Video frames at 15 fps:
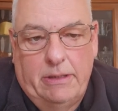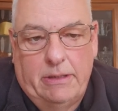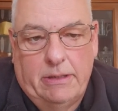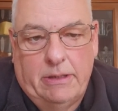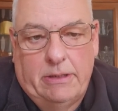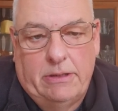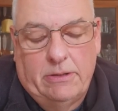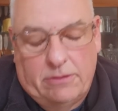
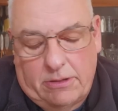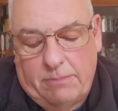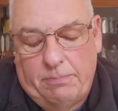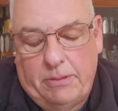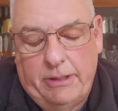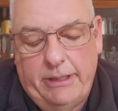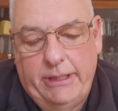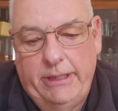got the
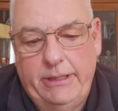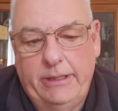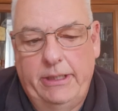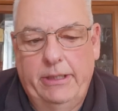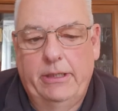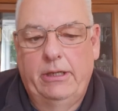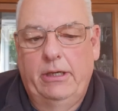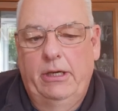plane
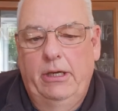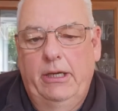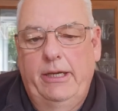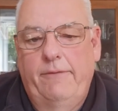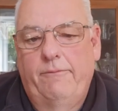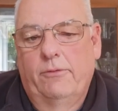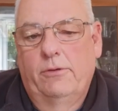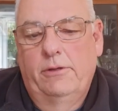
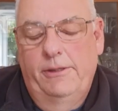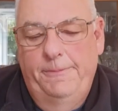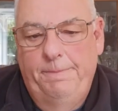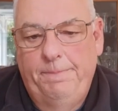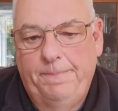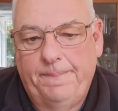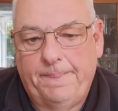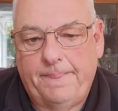level
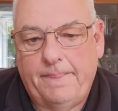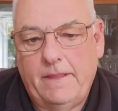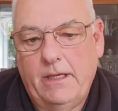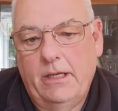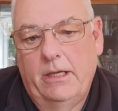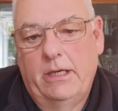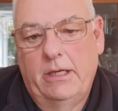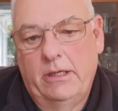
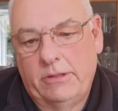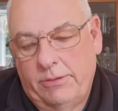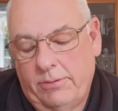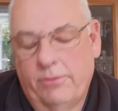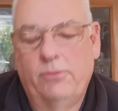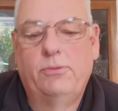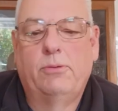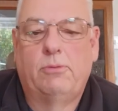
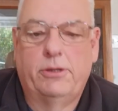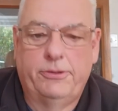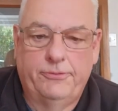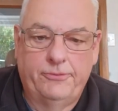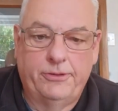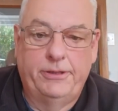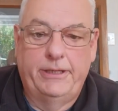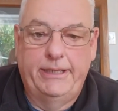through the
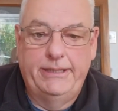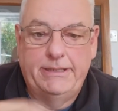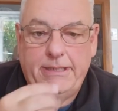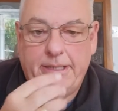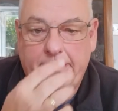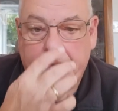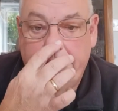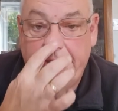180
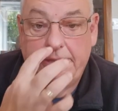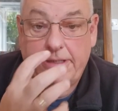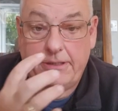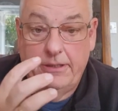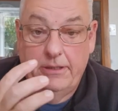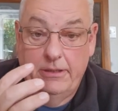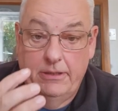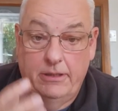degrees
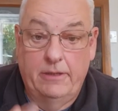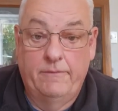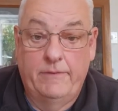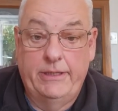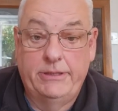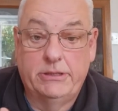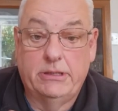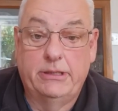
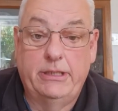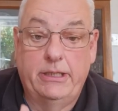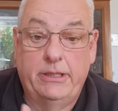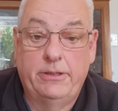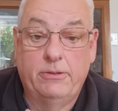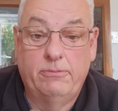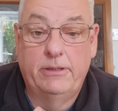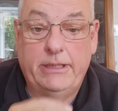eventually,
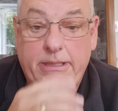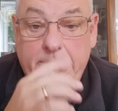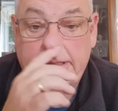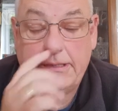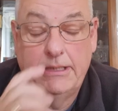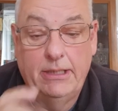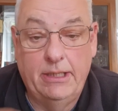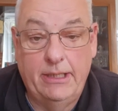and the wings
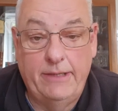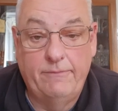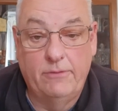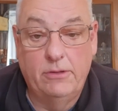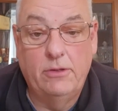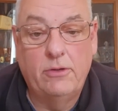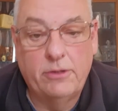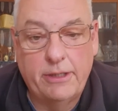
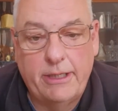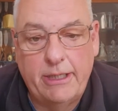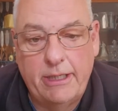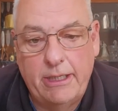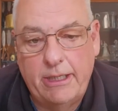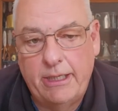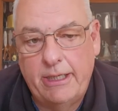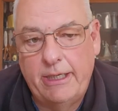level, or
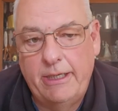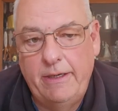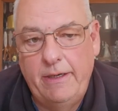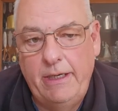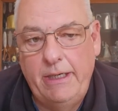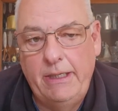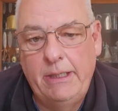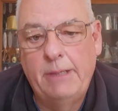
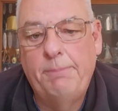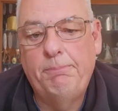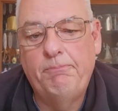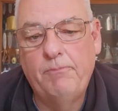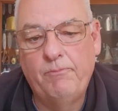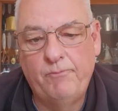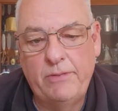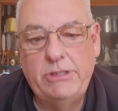
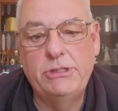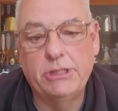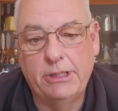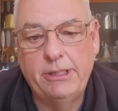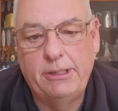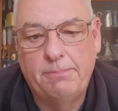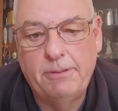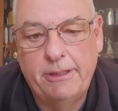
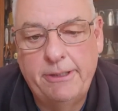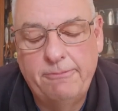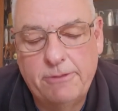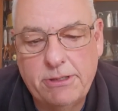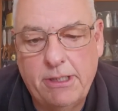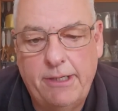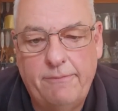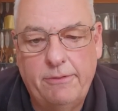visually the plane
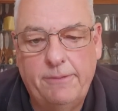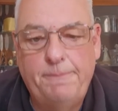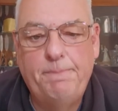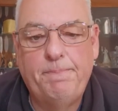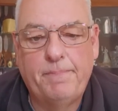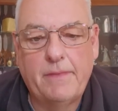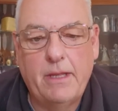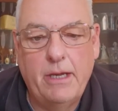was level.
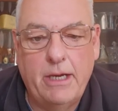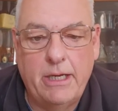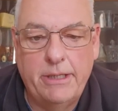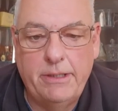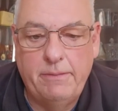I